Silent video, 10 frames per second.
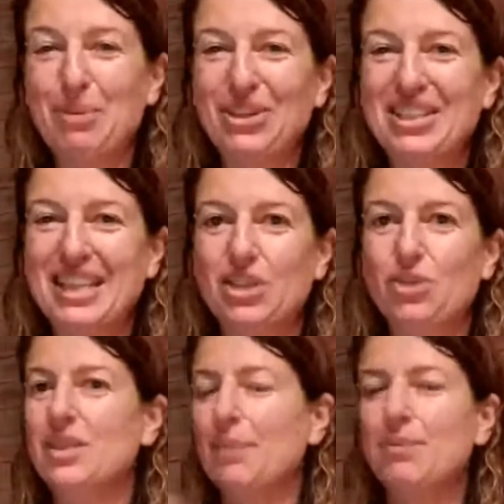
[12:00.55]
along to that too.
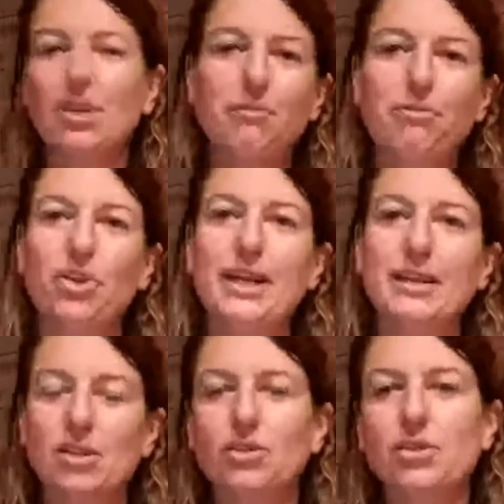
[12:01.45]
It's absolutely free.
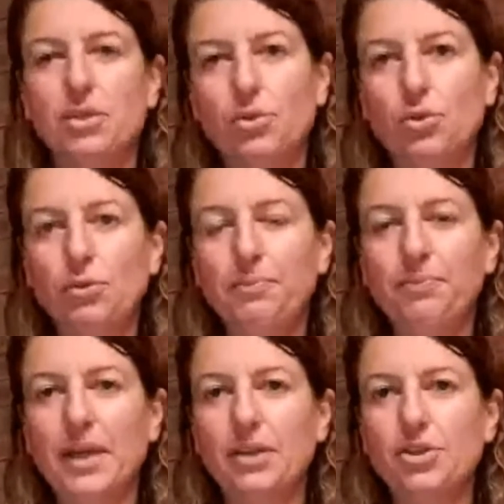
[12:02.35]
It's on
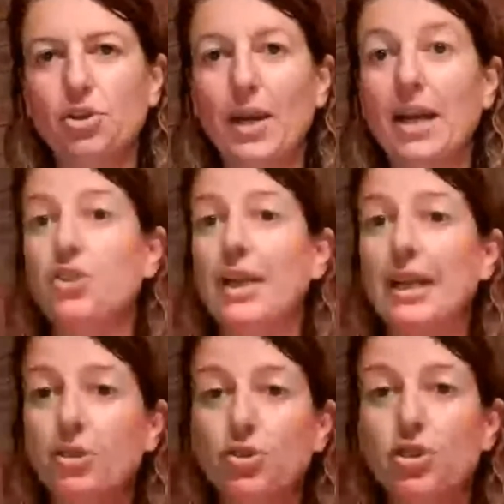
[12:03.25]
Zoom, 2 hours. You
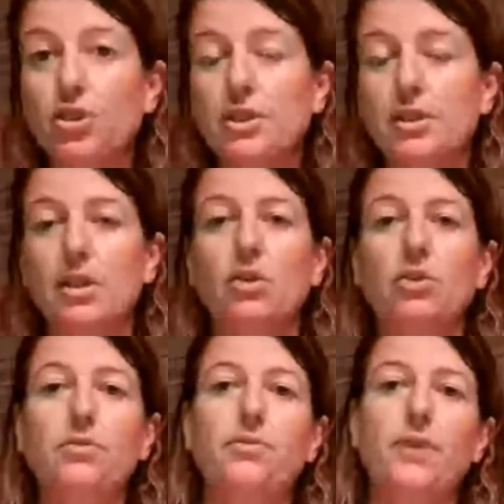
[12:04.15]
introduce
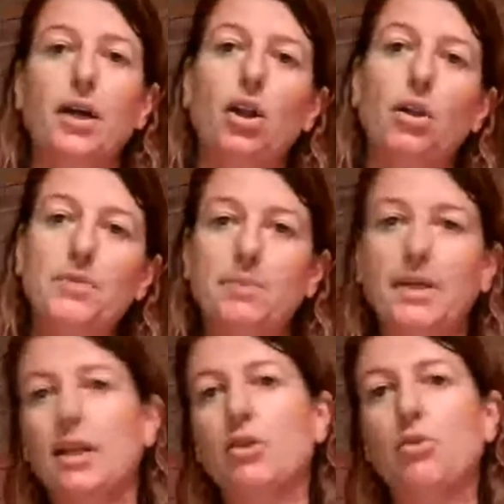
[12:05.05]
yourself. I'll be
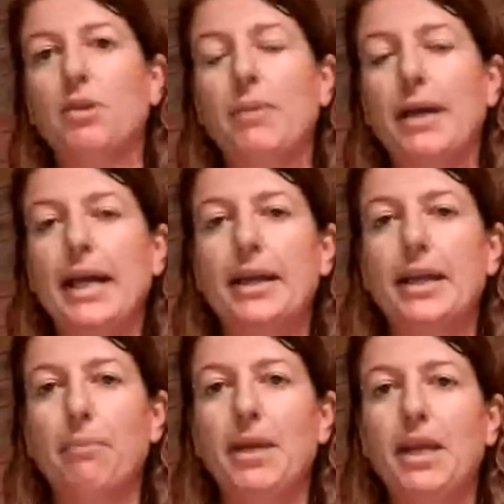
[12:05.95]
speaking a little bit about how to
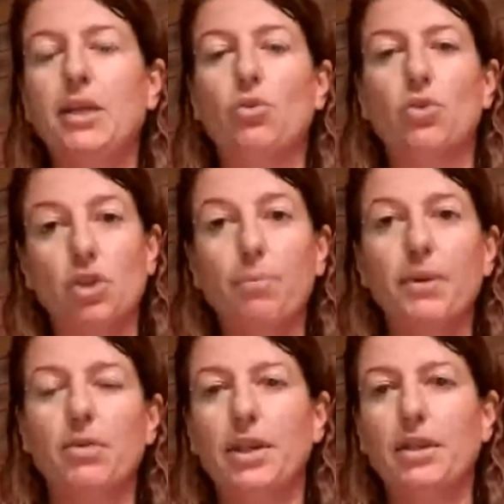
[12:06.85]
get media or a
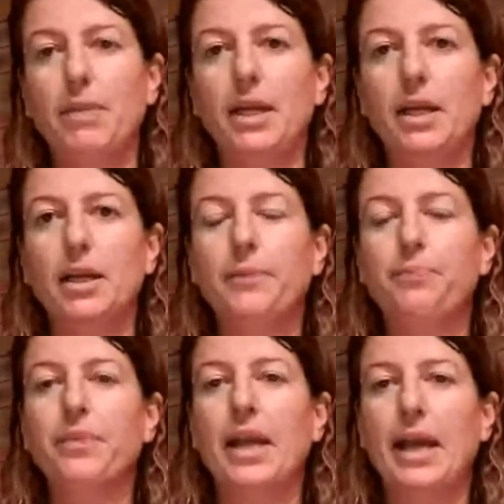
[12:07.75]
topic around the media,
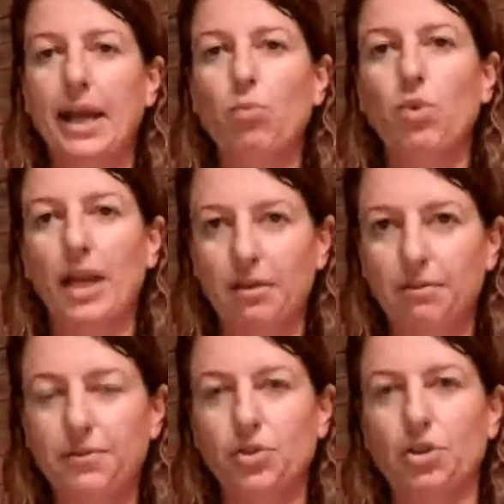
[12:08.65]
and we'll have
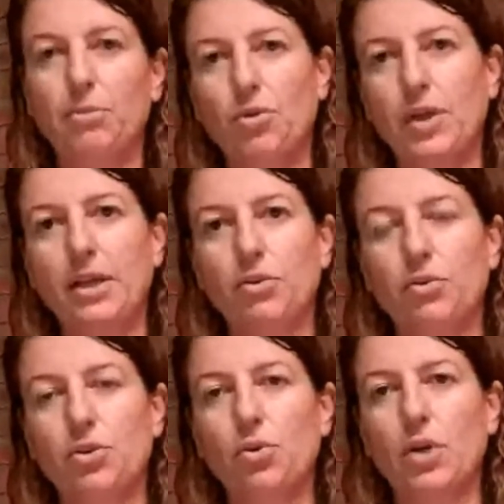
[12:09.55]
Donna Marie who will
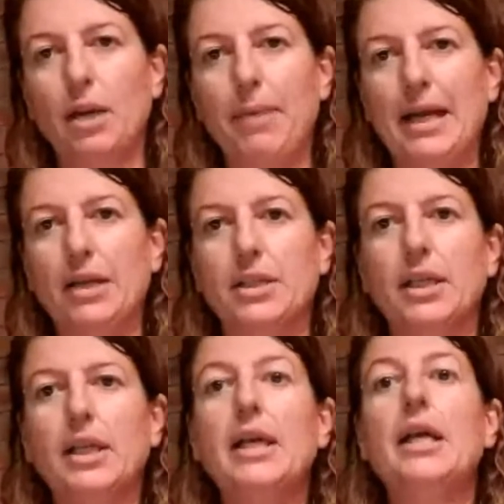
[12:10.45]
talk about
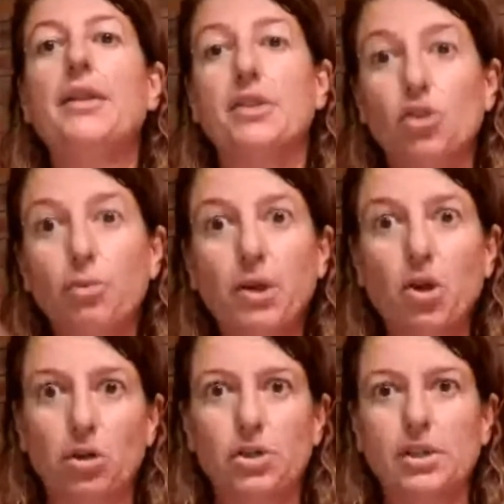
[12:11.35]
the super
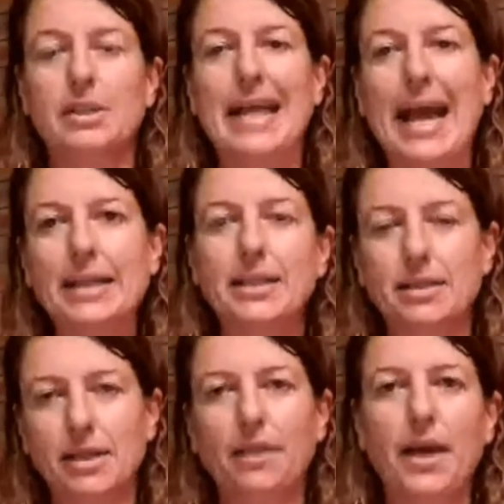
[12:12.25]
consciousness,
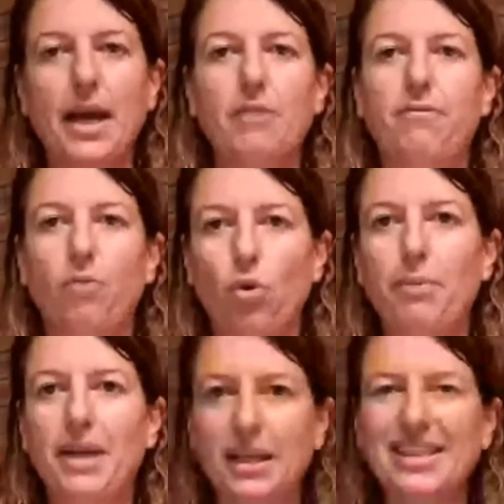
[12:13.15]
accessing that for
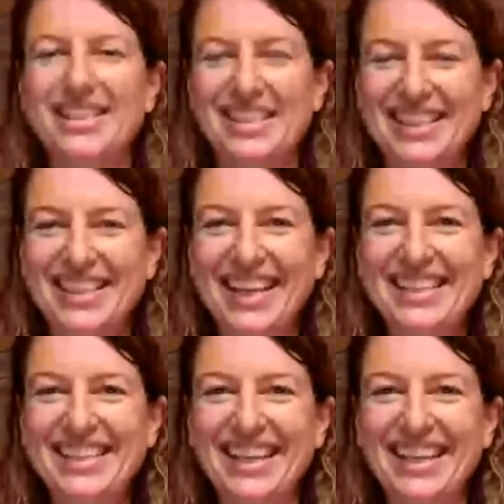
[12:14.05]
media success